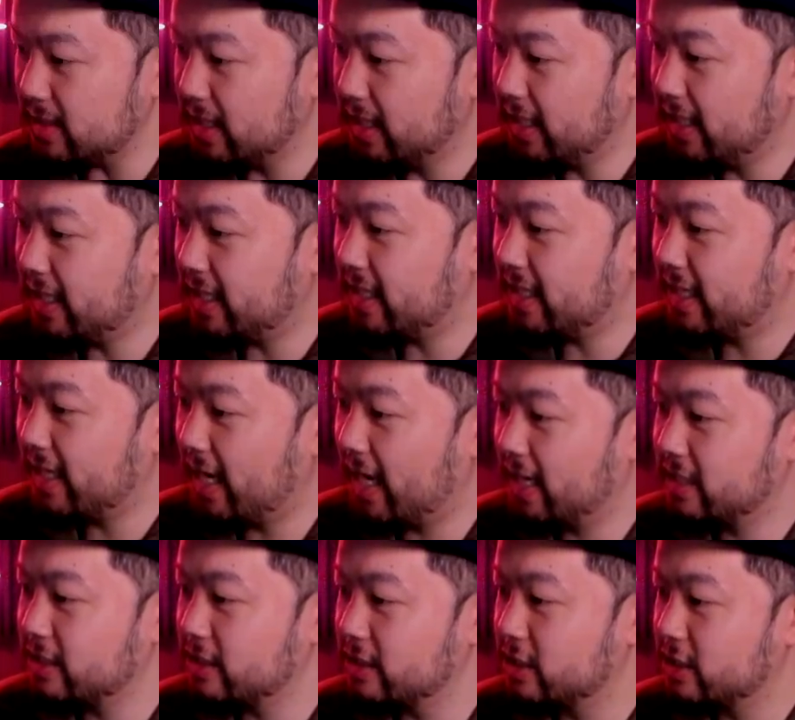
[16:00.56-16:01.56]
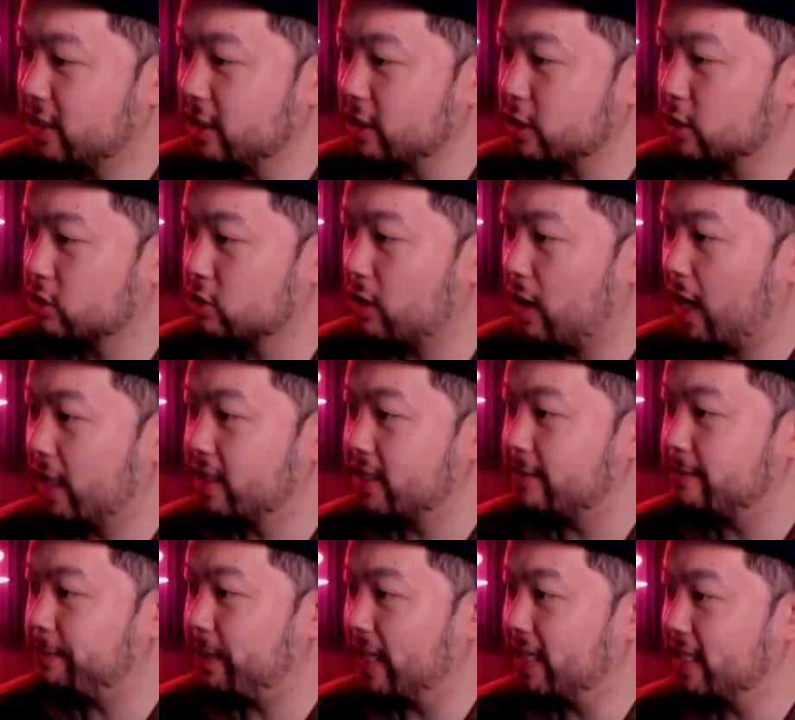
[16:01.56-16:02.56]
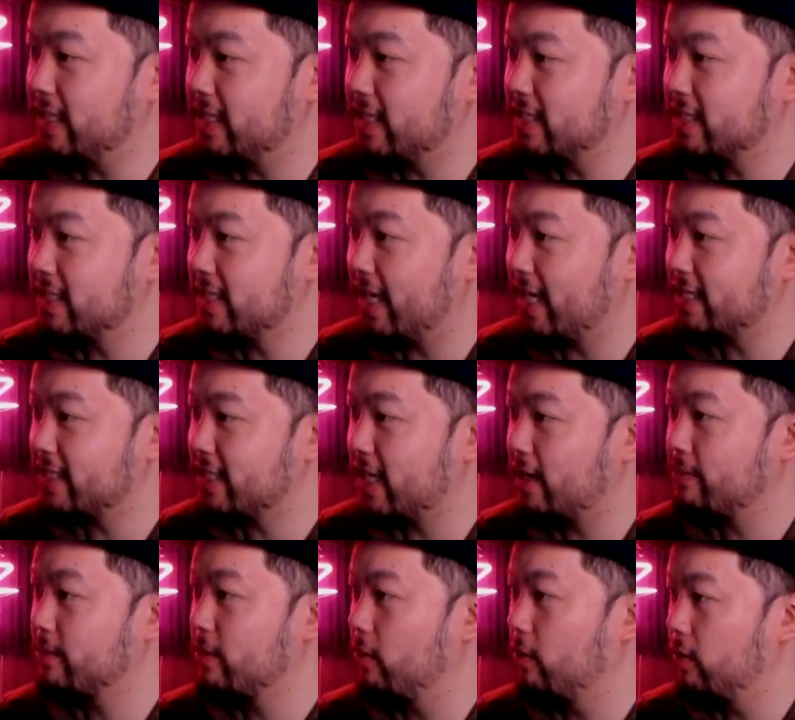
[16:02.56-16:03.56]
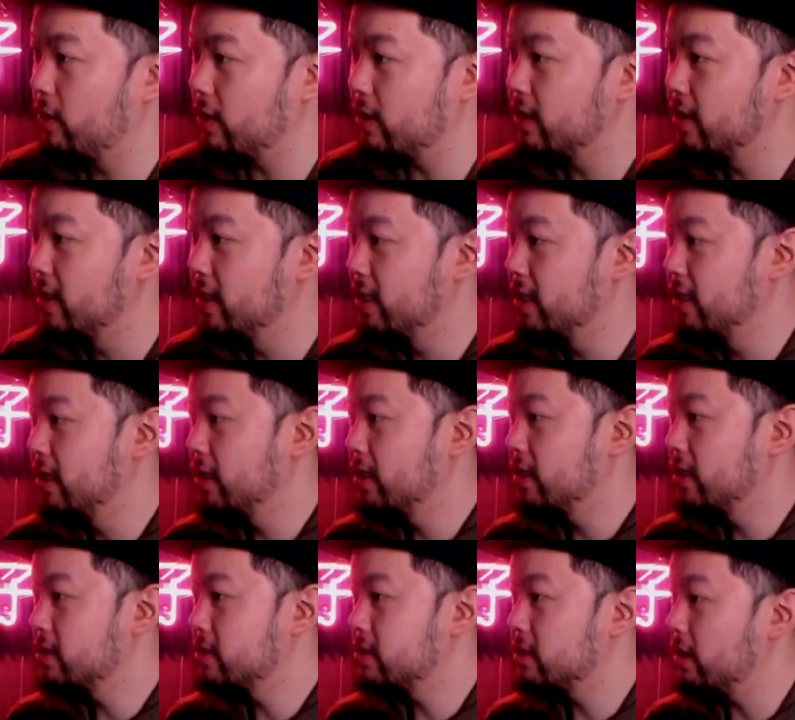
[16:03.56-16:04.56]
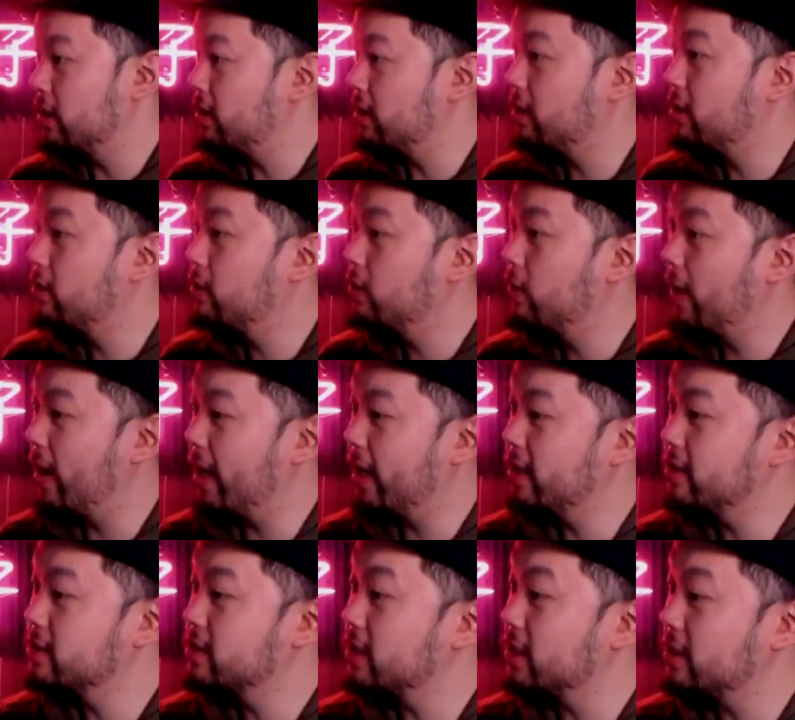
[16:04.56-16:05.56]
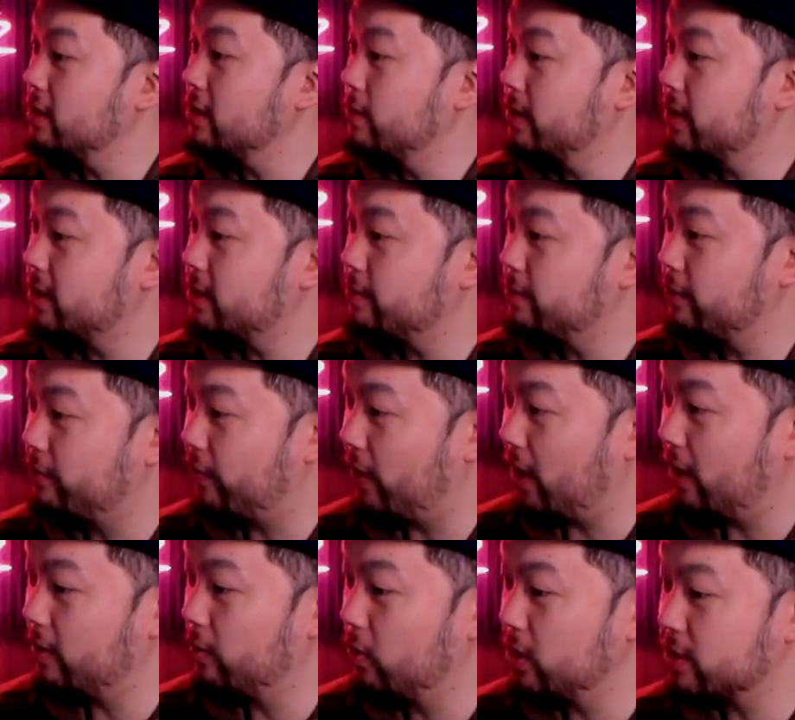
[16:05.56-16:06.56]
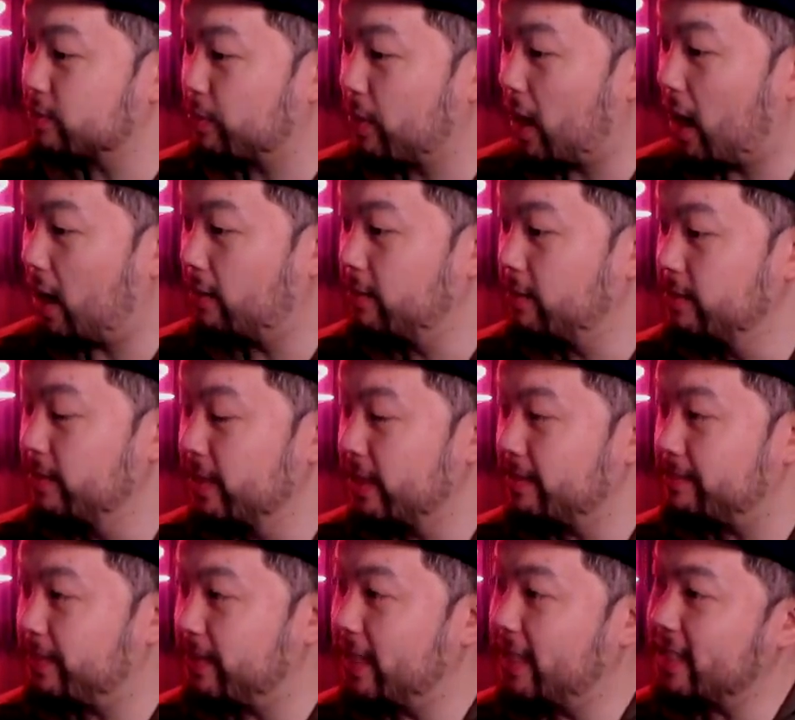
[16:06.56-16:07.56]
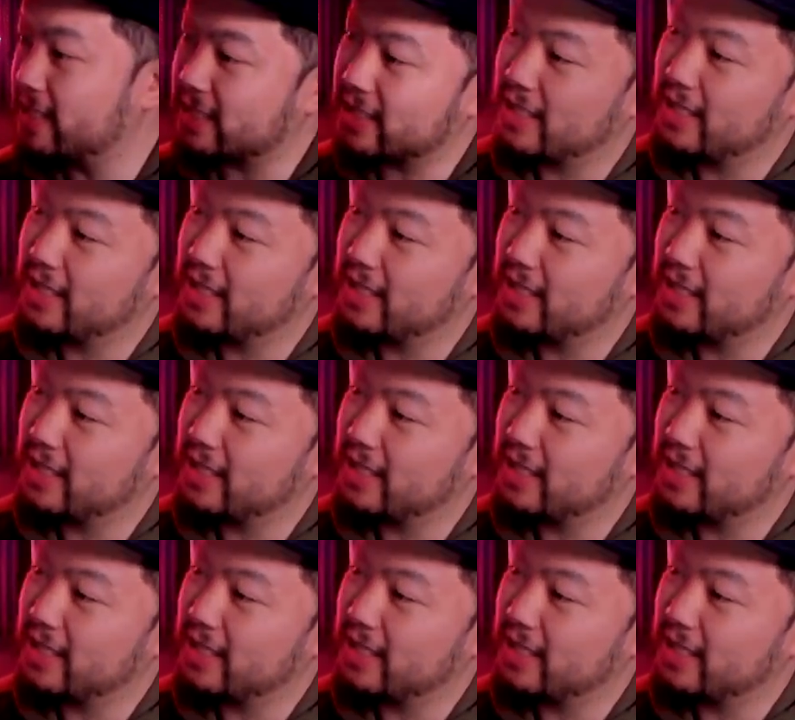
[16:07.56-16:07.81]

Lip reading: Eden Hazard just trying to bend it into that top corner. Oh, and Gianluigi Buffon was probably beat.